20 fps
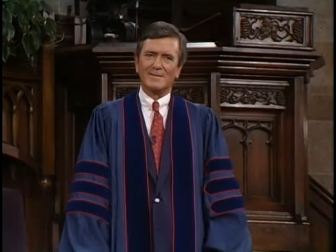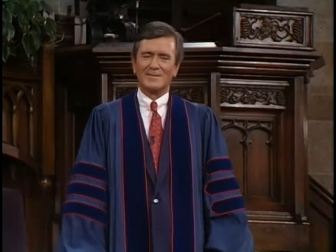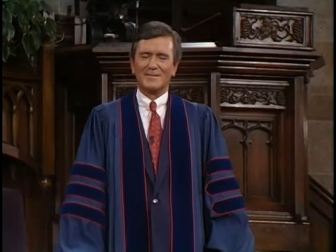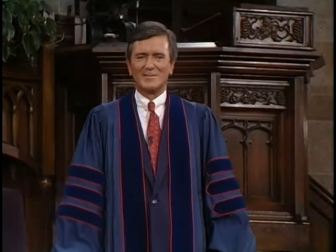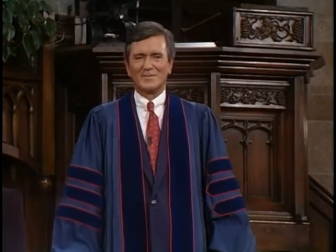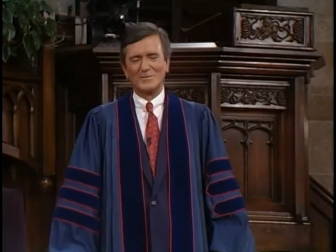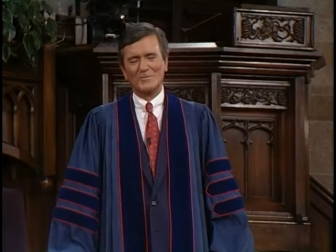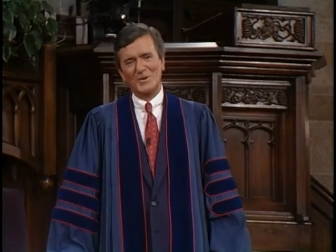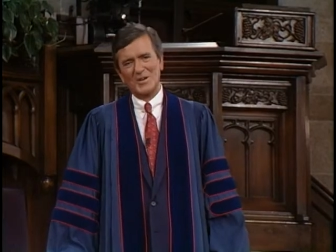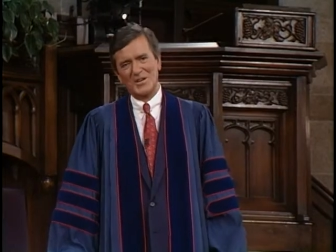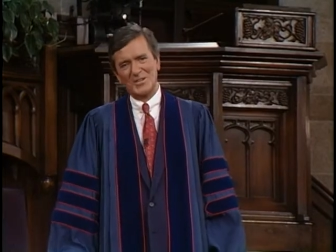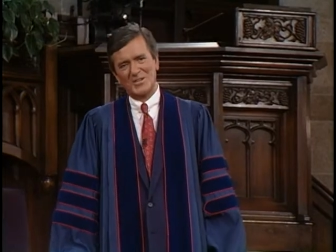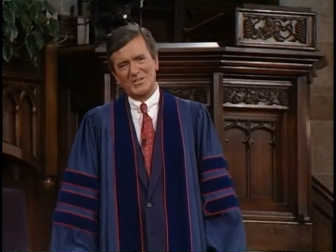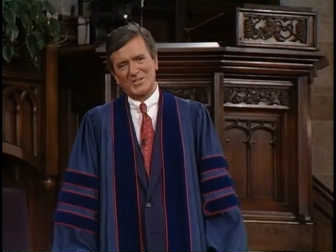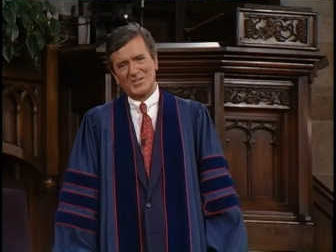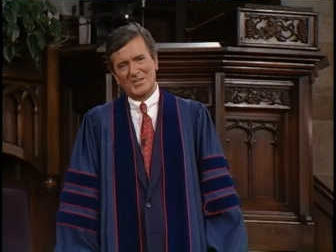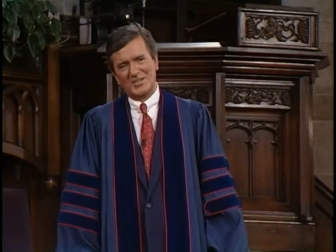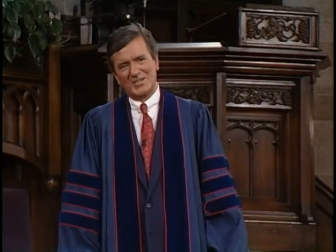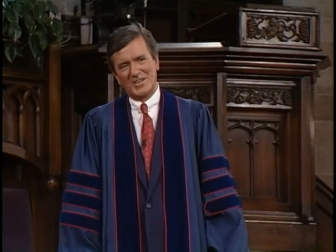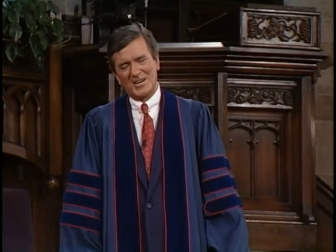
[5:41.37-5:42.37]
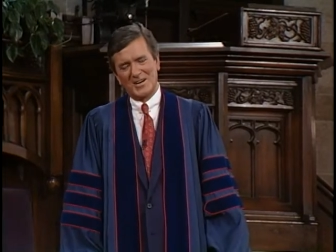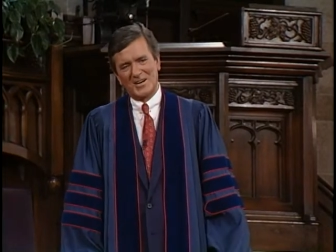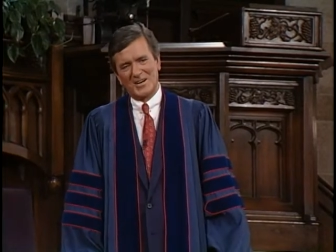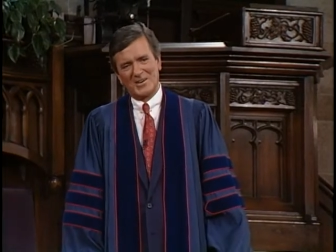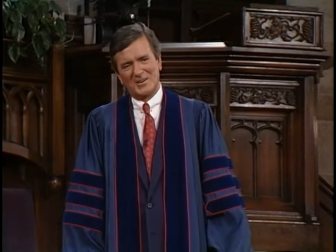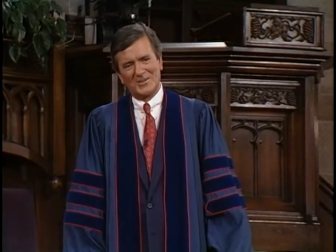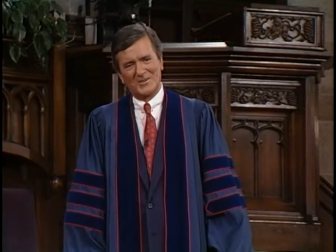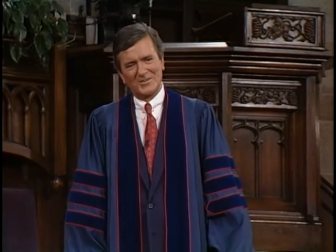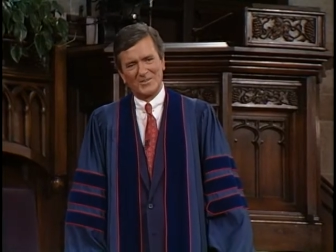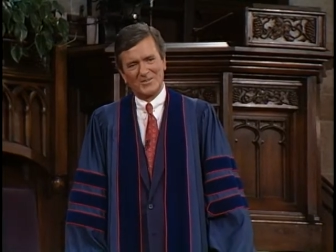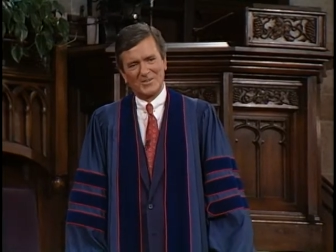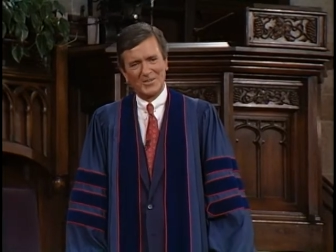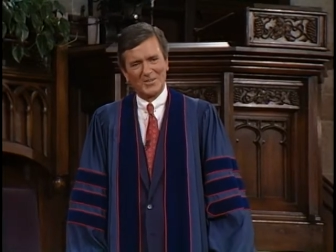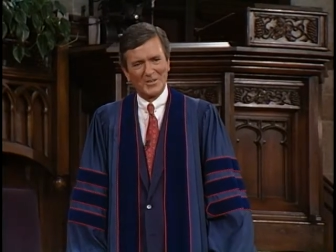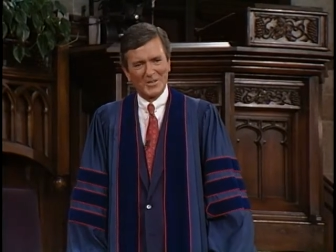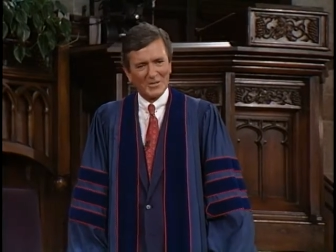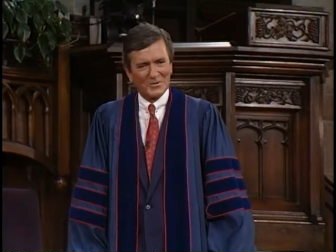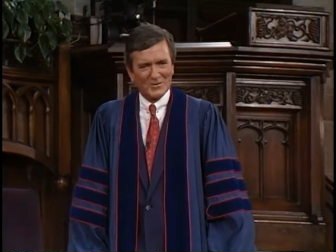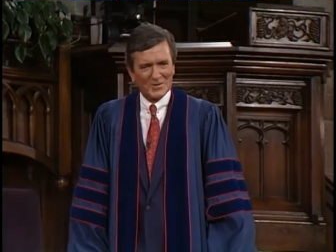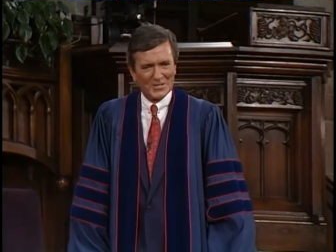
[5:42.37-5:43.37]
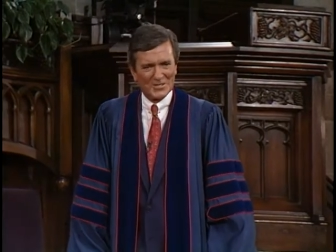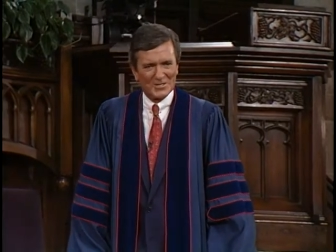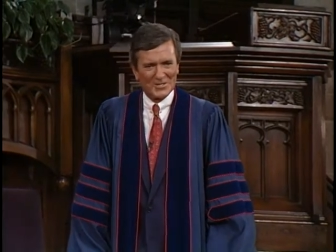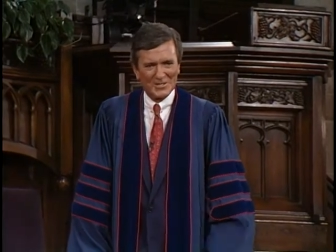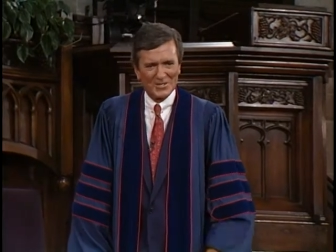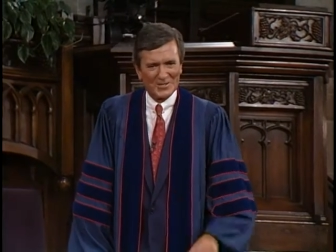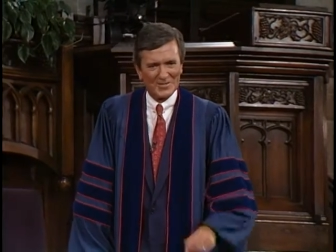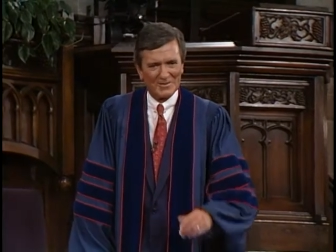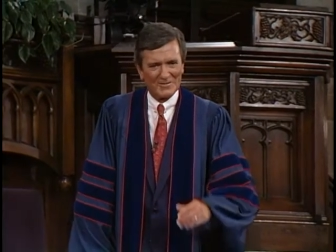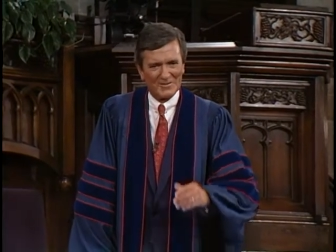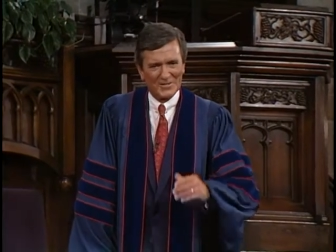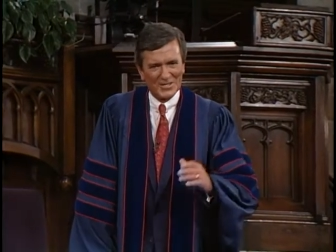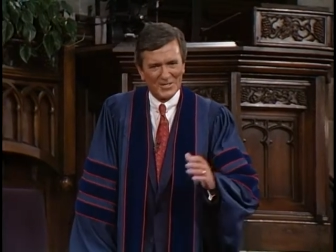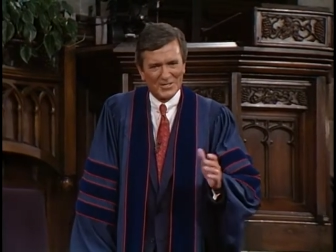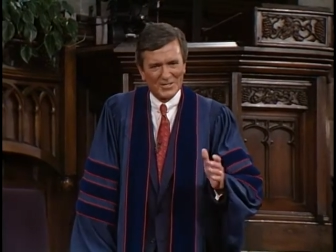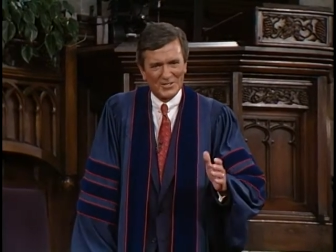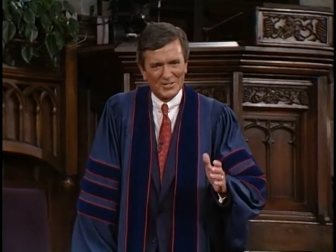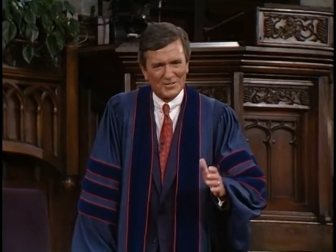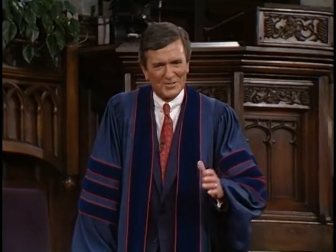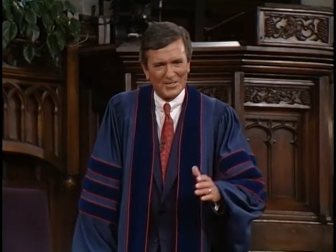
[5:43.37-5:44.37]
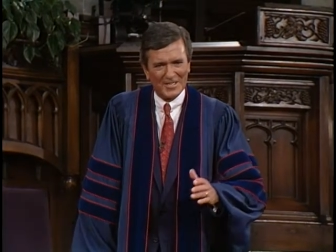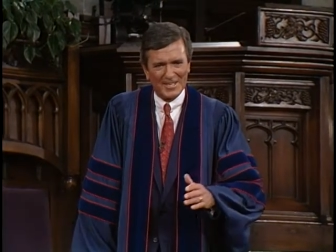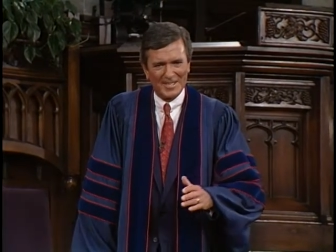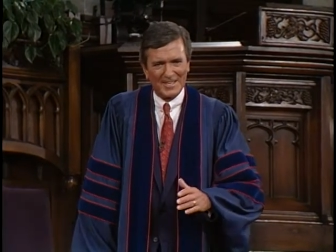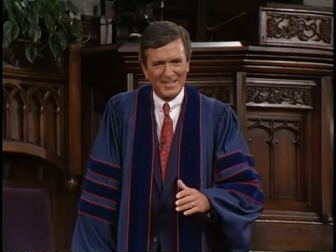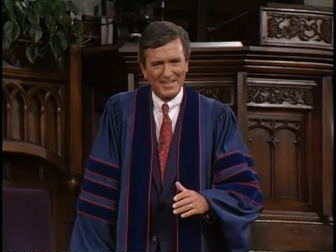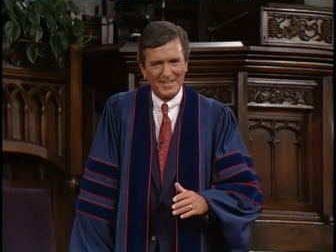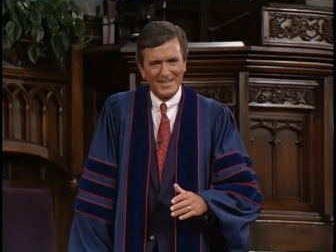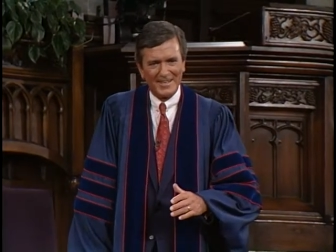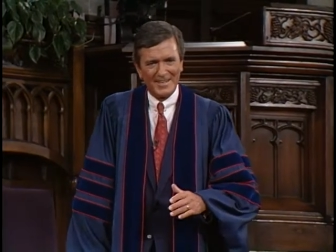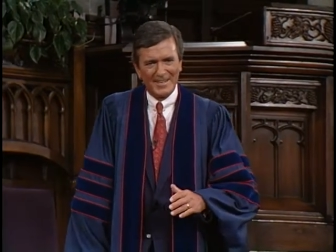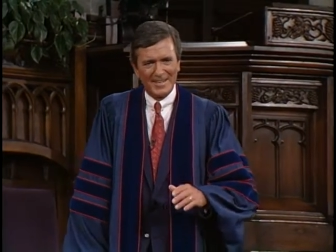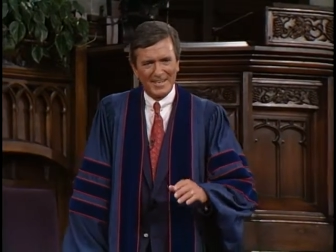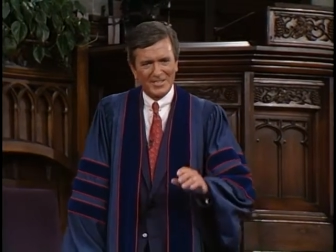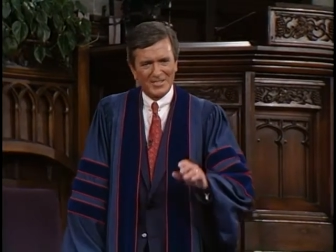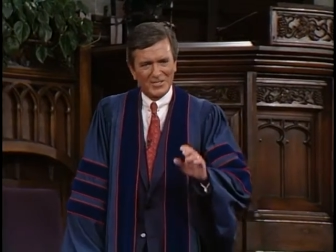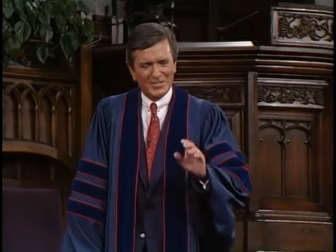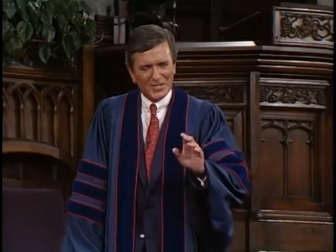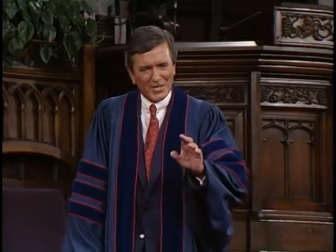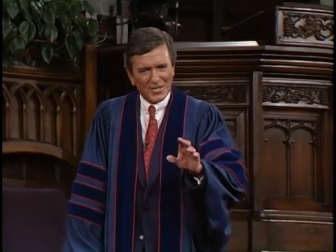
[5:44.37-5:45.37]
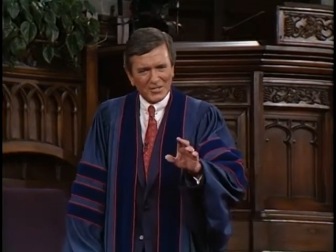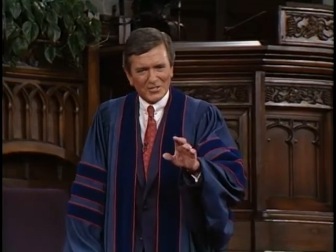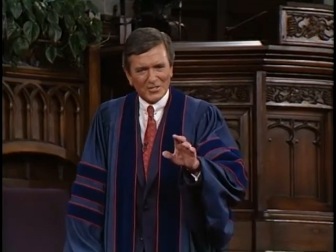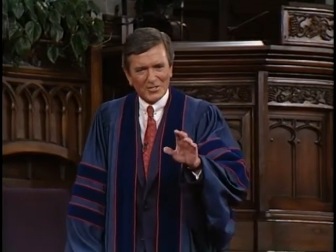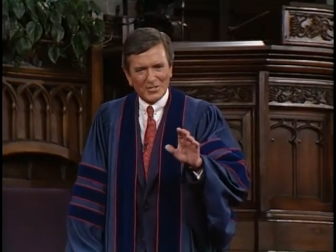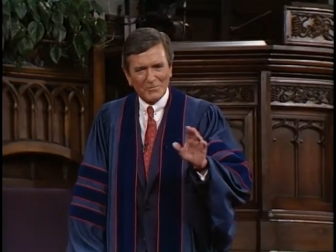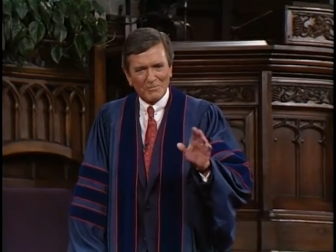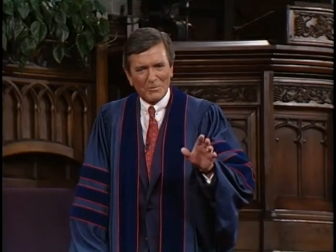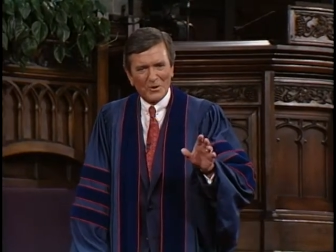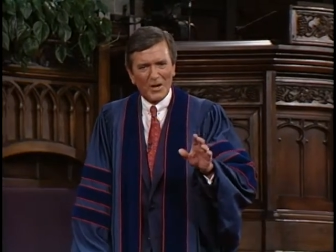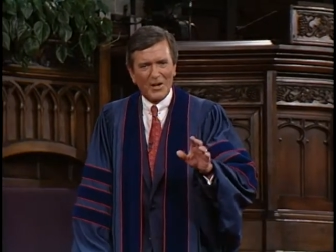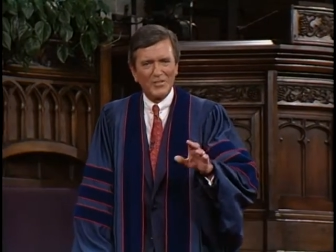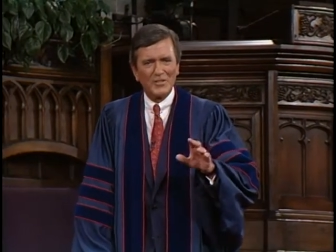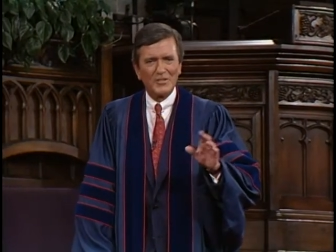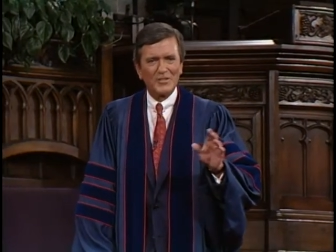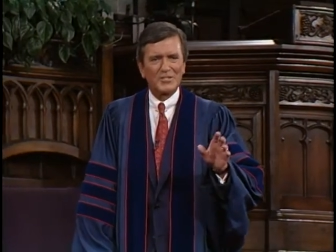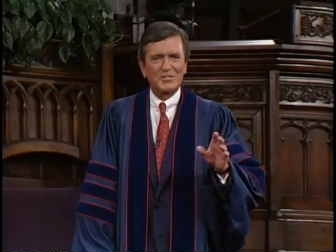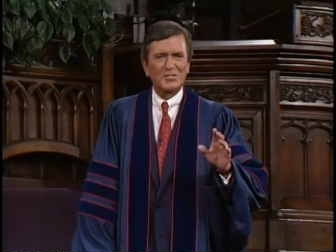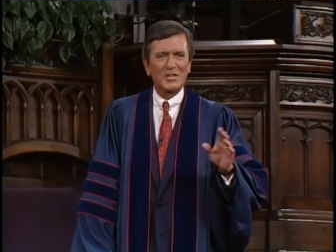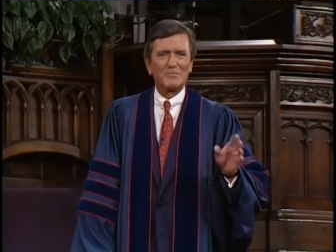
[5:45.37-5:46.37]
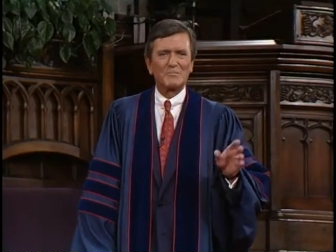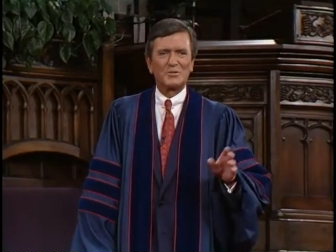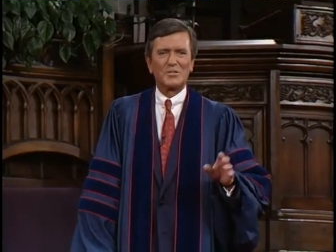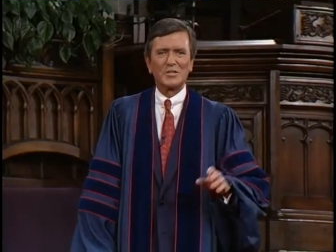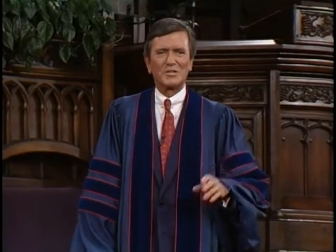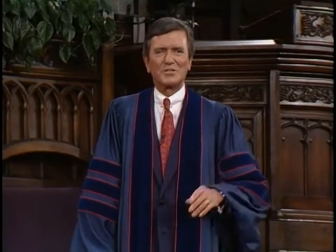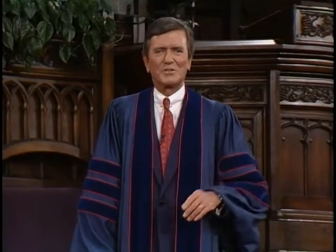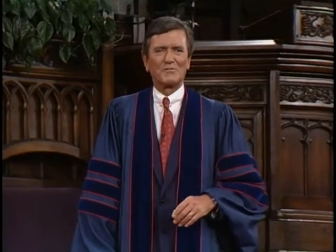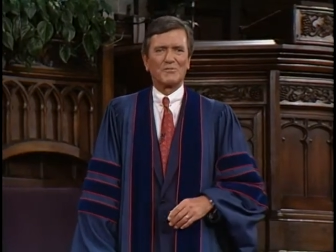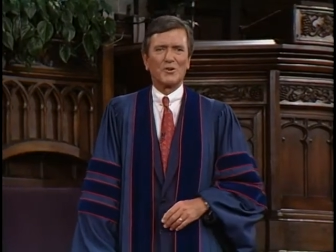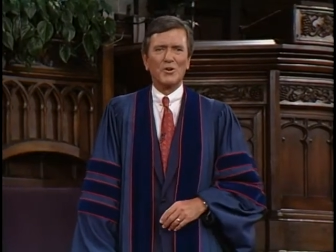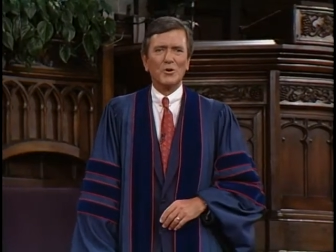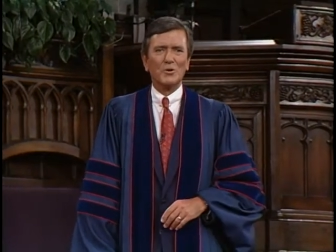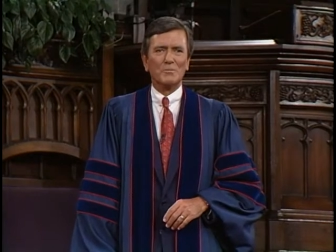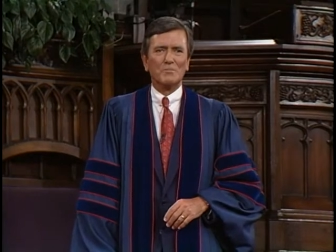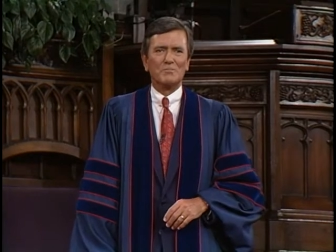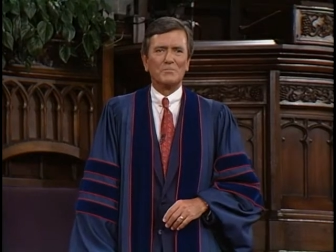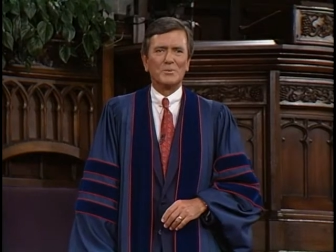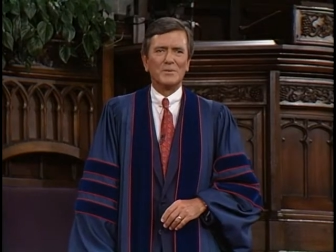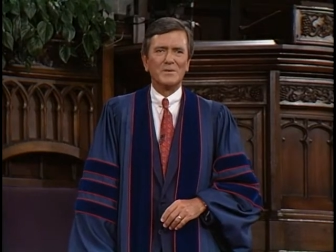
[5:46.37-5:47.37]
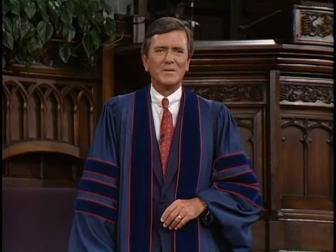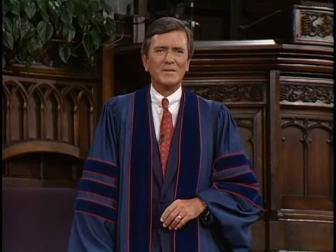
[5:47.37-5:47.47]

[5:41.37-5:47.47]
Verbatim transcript: It's amazing how the literature of history has touched upon the subject of hope.